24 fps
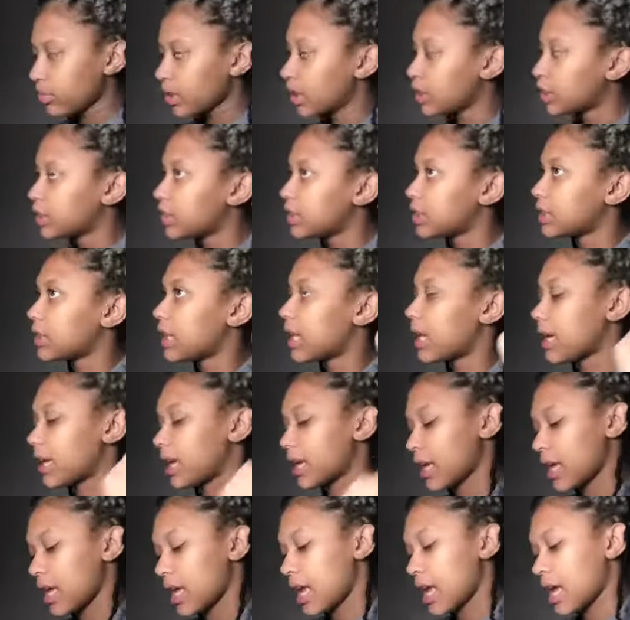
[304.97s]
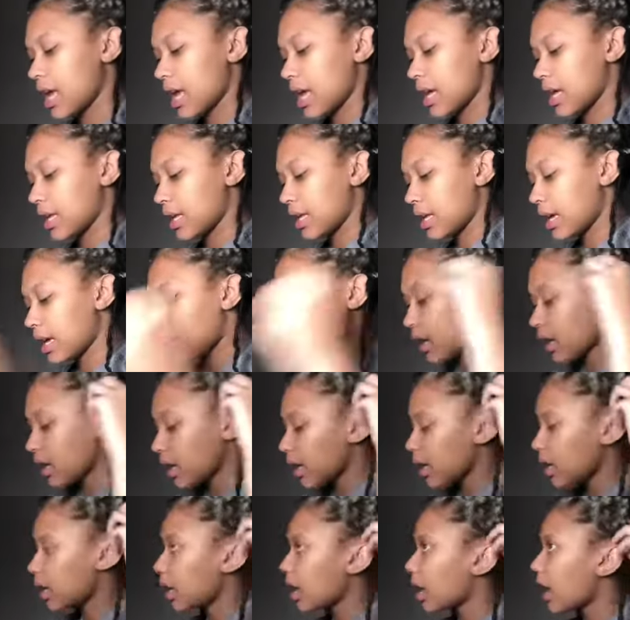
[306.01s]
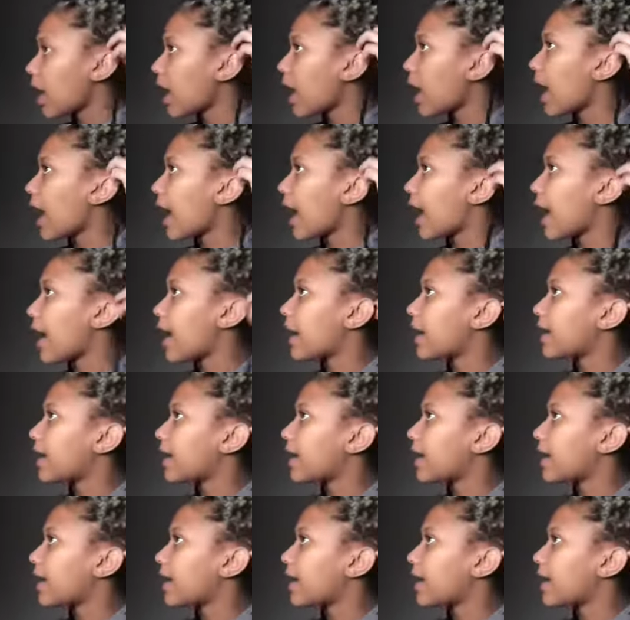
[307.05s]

She's like, yeah, I